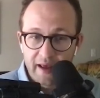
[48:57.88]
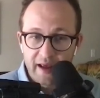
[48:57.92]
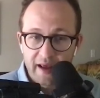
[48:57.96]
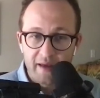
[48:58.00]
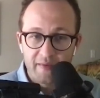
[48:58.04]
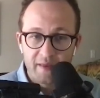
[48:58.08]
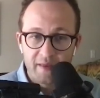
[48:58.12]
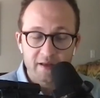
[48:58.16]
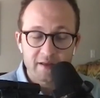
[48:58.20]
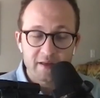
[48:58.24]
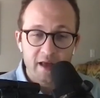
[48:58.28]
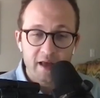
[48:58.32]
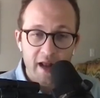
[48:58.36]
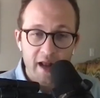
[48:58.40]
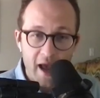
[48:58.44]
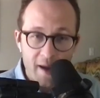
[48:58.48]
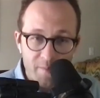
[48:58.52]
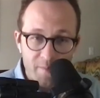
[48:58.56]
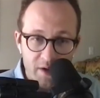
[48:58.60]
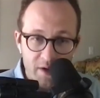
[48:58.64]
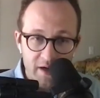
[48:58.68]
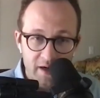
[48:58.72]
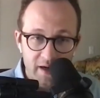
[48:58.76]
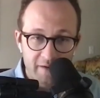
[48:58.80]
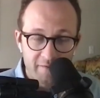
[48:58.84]
And that's not
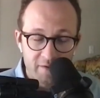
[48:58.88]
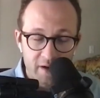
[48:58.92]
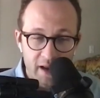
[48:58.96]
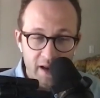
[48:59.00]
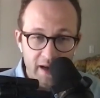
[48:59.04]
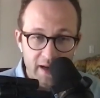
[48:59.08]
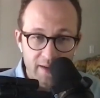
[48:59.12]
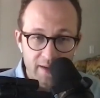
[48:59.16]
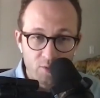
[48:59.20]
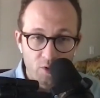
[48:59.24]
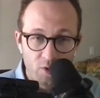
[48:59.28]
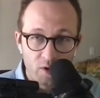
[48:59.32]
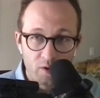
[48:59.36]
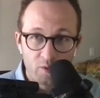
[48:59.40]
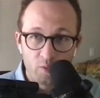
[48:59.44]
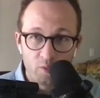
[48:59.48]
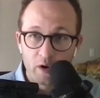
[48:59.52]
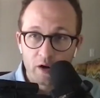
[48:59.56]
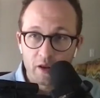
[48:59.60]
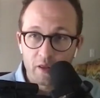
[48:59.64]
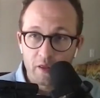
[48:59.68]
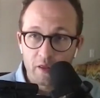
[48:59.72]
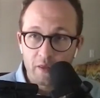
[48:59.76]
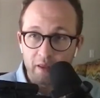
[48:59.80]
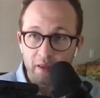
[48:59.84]
happening anymore.
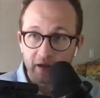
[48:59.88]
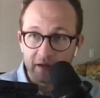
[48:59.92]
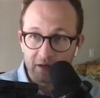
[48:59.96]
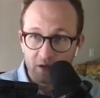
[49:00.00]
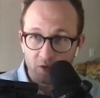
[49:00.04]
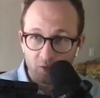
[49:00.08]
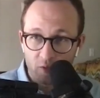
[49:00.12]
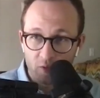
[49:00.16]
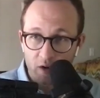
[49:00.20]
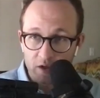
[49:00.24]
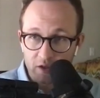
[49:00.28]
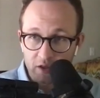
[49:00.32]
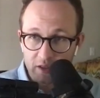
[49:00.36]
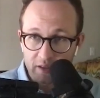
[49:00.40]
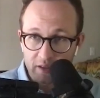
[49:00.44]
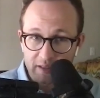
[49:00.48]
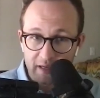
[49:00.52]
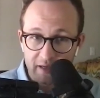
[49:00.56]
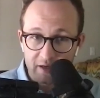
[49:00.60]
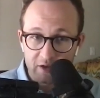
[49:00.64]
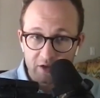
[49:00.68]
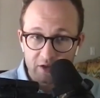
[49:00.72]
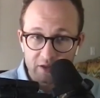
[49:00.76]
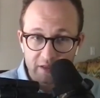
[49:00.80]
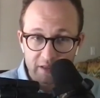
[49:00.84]
One of the things that Russia
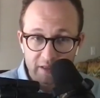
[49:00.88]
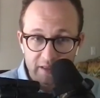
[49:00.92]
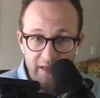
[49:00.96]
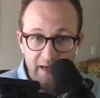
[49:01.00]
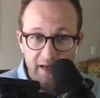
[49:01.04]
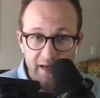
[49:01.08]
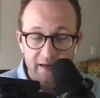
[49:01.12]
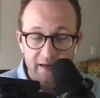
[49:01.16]
said just today